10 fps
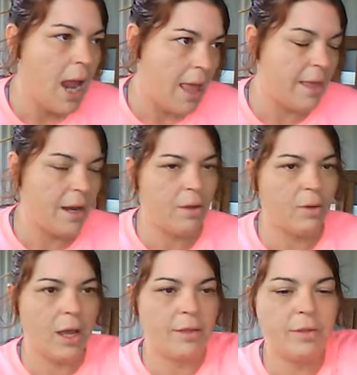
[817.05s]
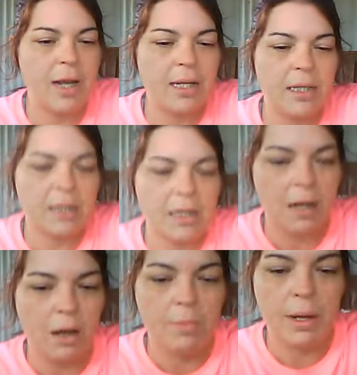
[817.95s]
And then on other days, it's
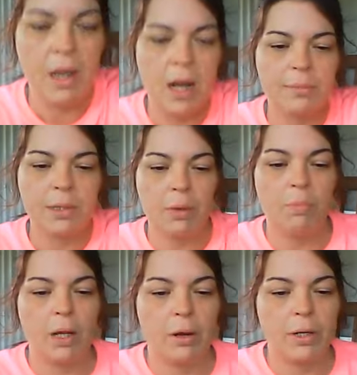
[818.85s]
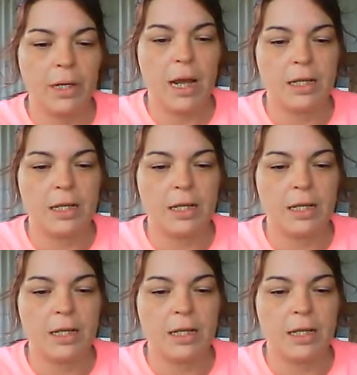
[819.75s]
like, oh, my God, I'm so bloated.